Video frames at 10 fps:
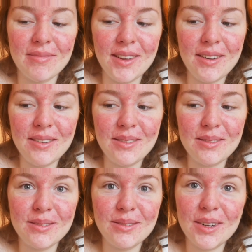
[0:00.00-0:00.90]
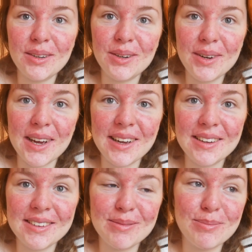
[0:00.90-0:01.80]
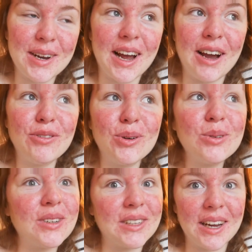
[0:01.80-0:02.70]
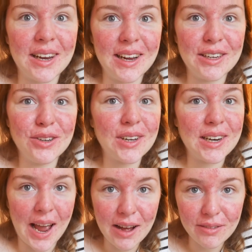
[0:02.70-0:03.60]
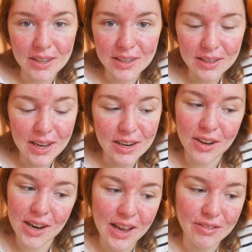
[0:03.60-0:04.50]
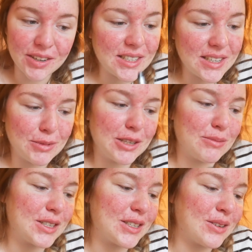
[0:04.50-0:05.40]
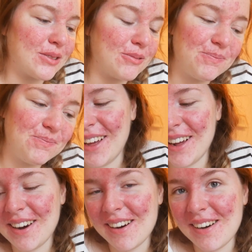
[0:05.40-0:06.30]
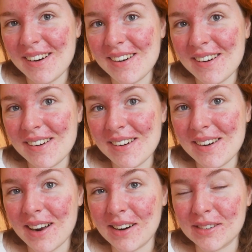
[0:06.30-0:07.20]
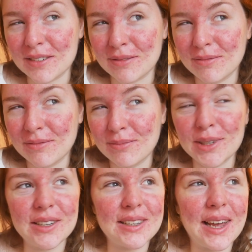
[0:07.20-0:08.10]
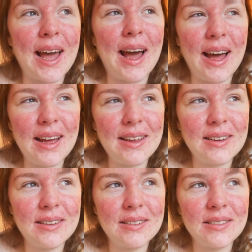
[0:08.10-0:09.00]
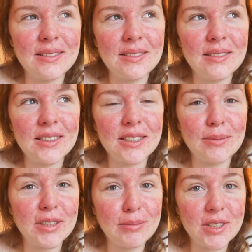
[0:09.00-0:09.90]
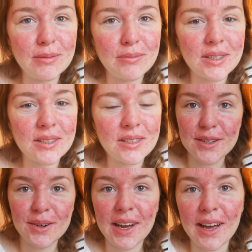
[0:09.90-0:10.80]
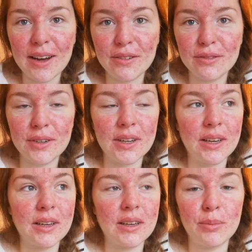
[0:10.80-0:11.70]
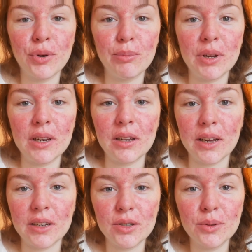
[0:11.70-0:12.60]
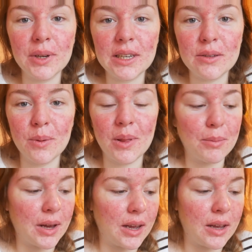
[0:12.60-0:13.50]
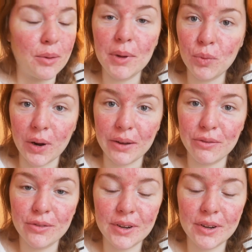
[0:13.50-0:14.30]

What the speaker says: oh, well, okay. But I've Googled it, and you can have it and not have any symptoms. So I don't know, because I had some symptoms. So I have a appointment in like 2 weeks with my midwife.